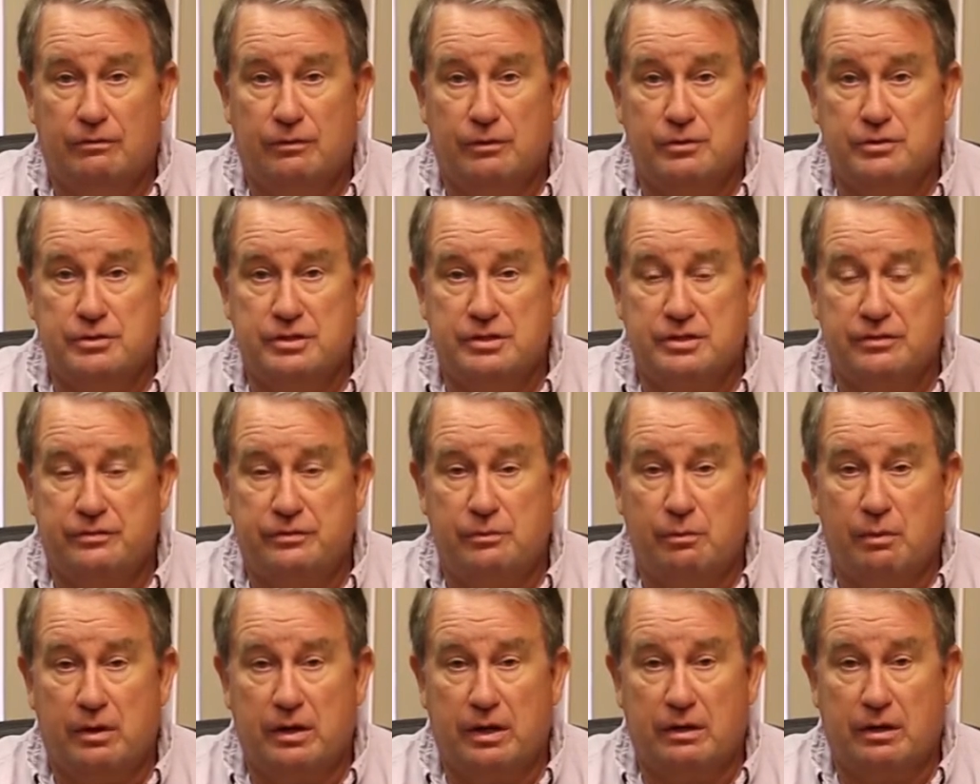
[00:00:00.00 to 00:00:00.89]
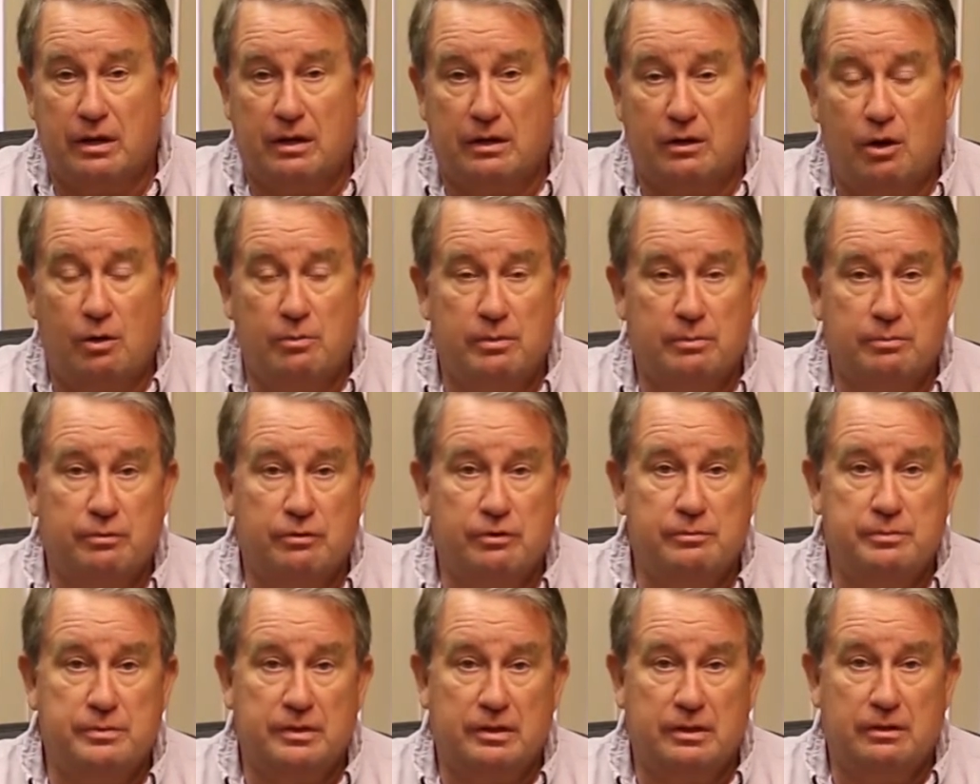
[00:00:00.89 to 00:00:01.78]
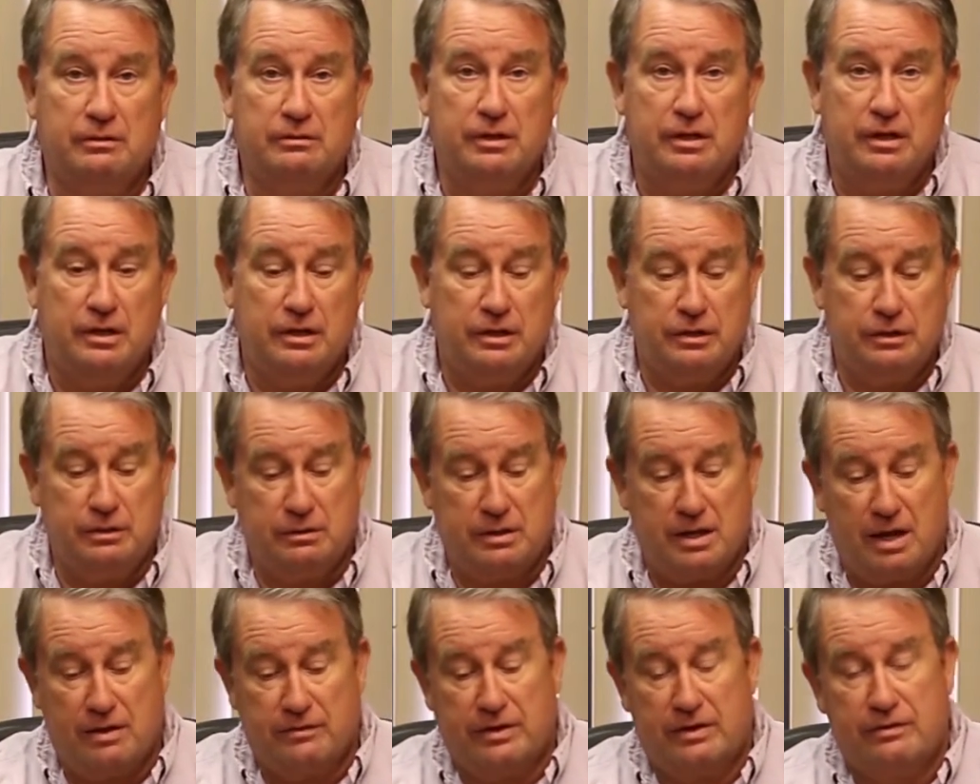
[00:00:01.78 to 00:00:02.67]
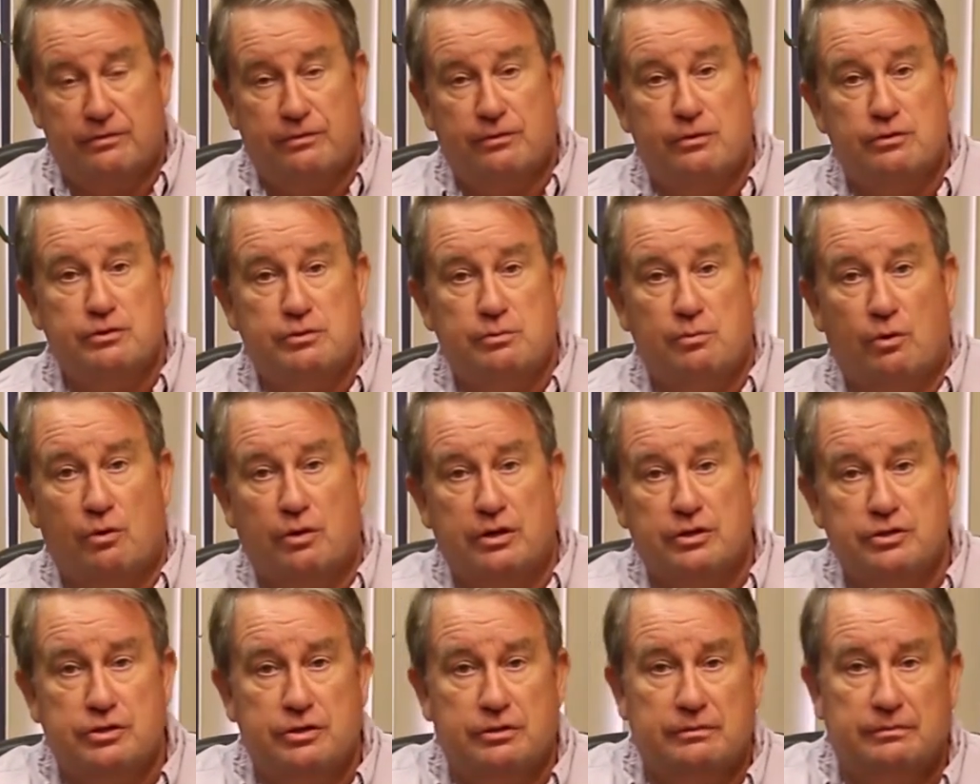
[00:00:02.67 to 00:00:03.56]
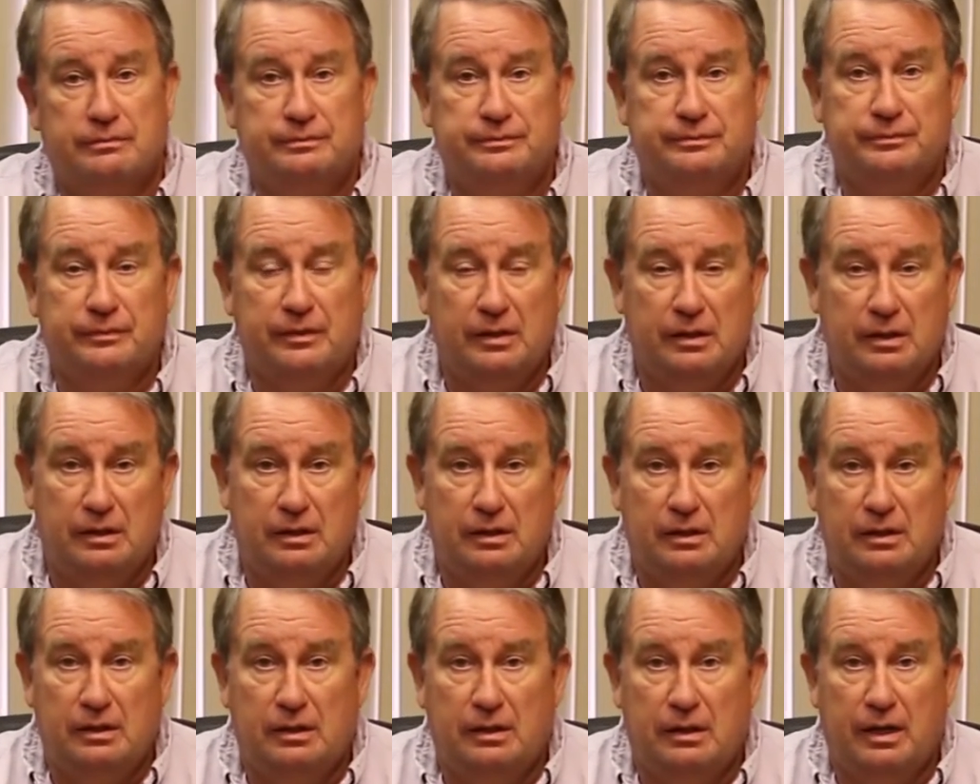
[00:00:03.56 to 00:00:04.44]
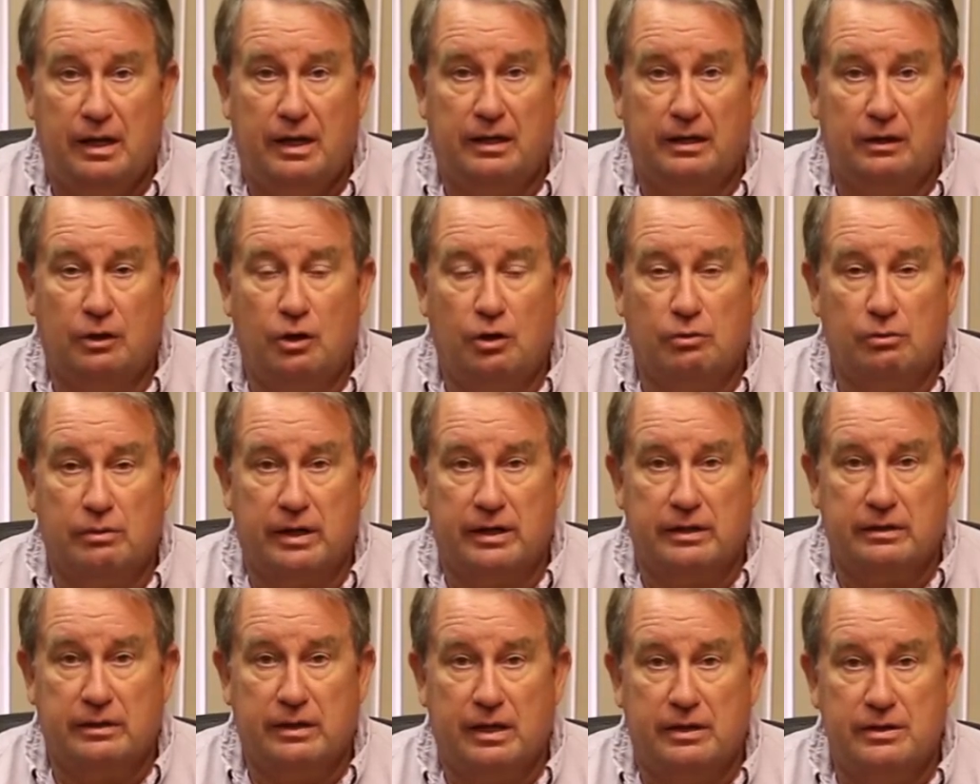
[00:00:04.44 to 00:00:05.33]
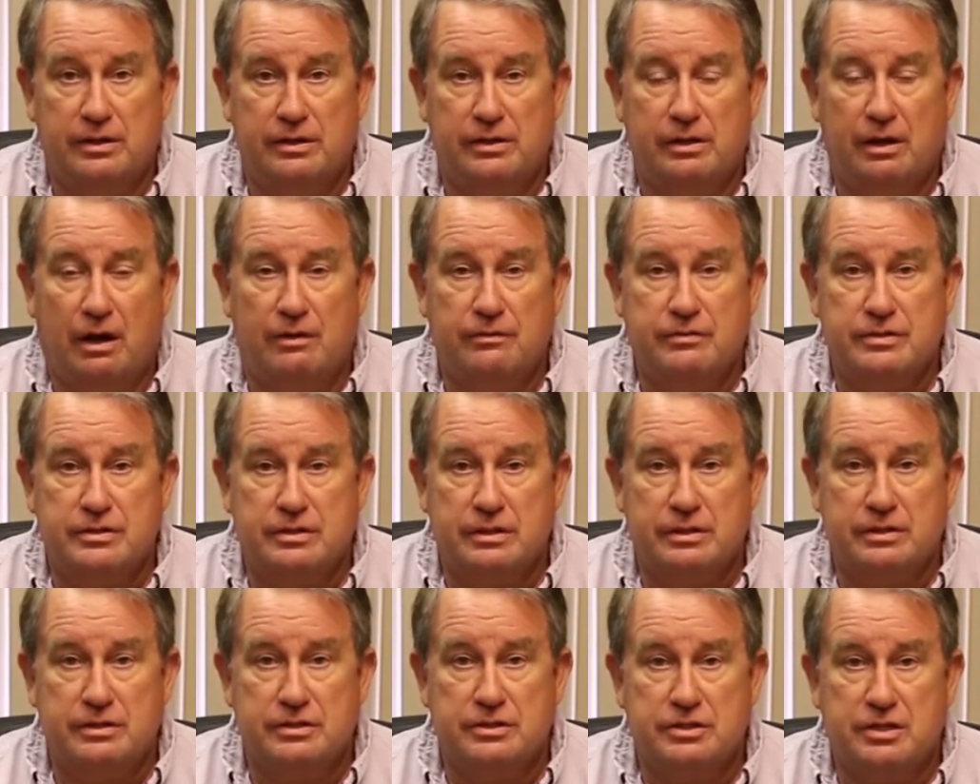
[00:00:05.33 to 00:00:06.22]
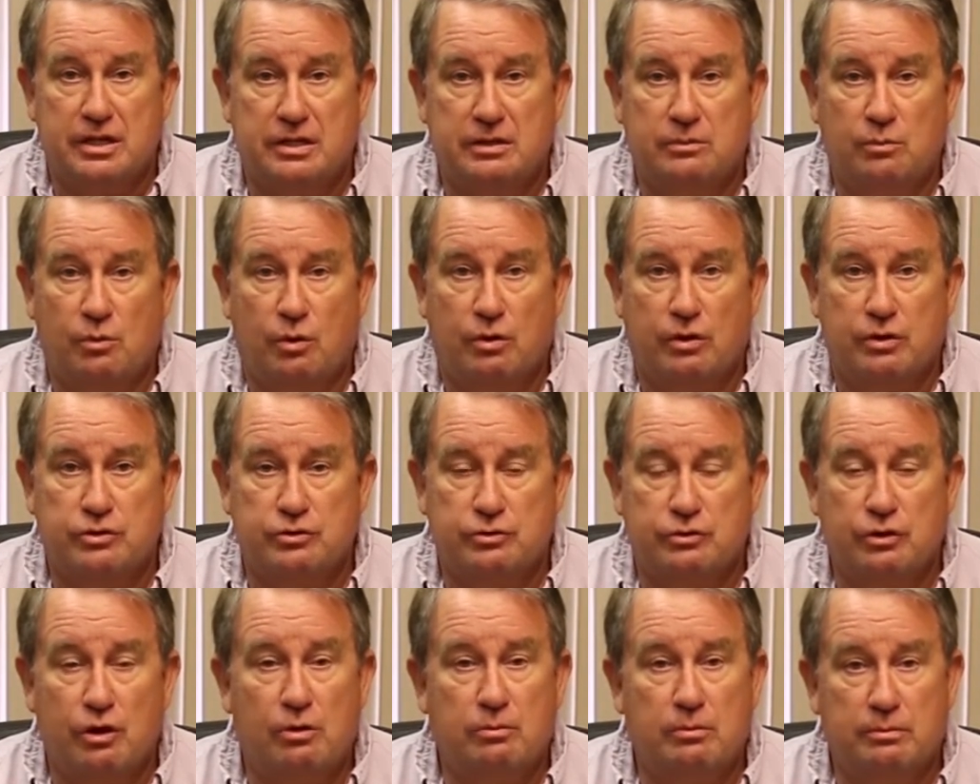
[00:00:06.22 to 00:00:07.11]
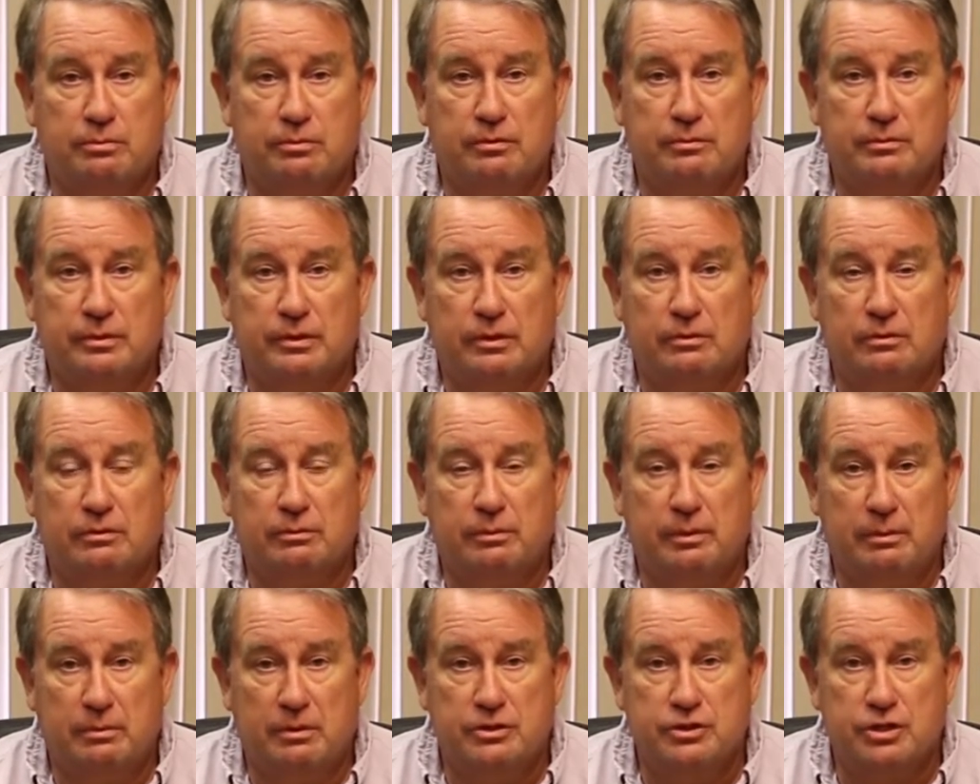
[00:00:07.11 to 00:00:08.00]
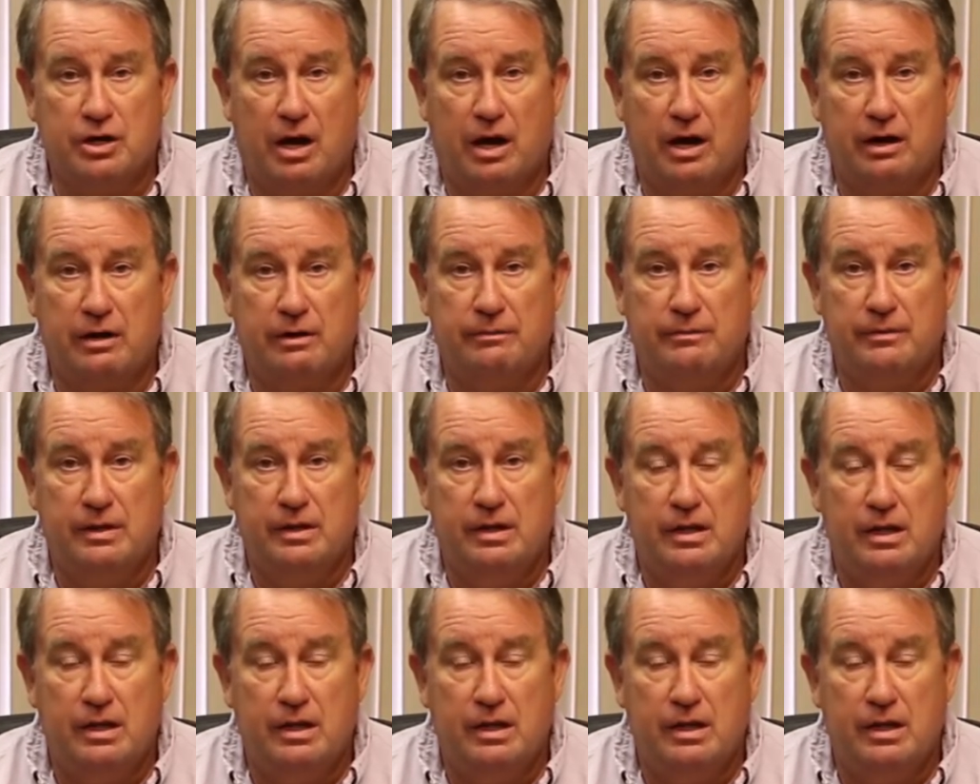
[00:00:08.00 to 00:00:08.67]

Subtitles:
Versus if you went and got a home improvement loan, you'd have a first mortgage at a low rate, and then obviously the second mortgage with the home improvement loan would be much higher.